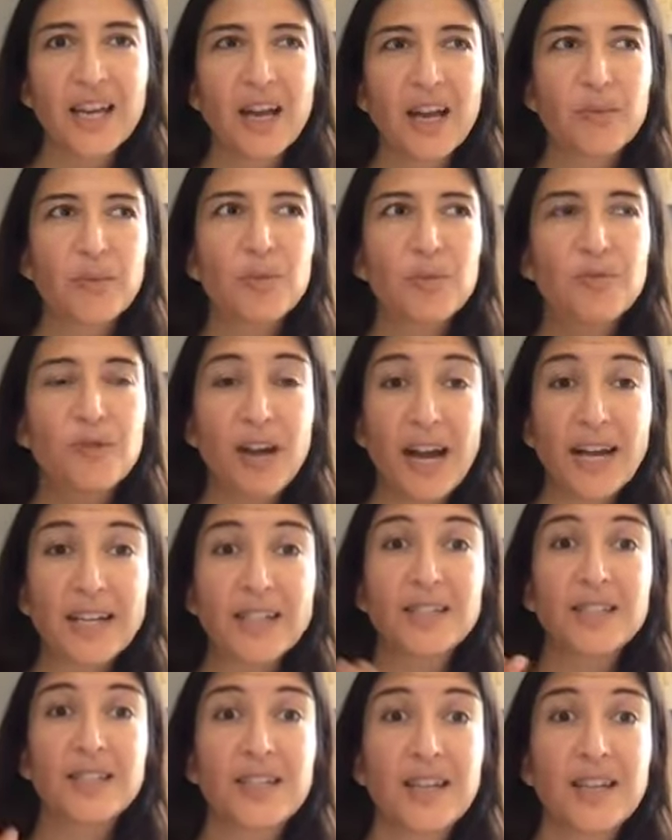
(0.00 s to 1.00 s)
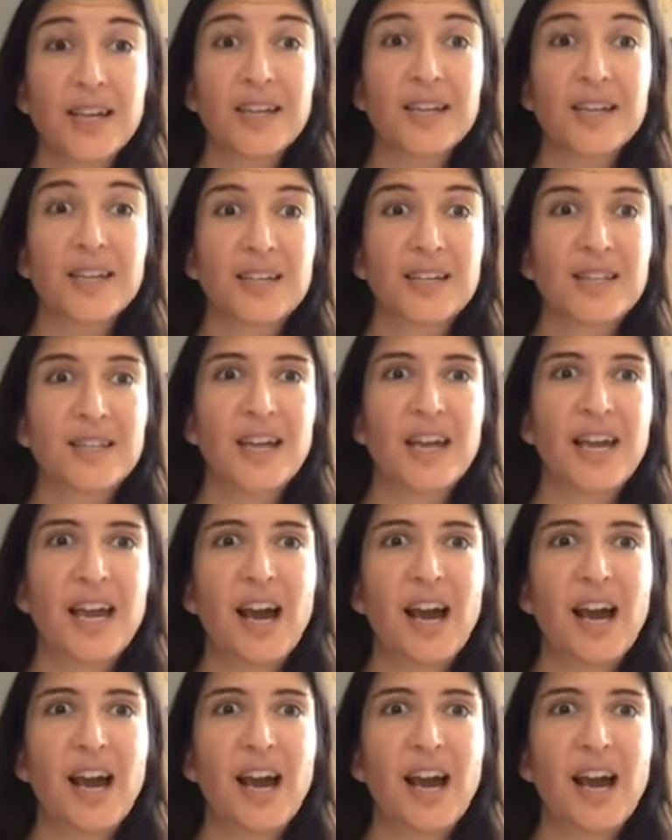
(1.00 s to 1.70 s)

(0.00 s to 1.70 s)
and we practice day in and day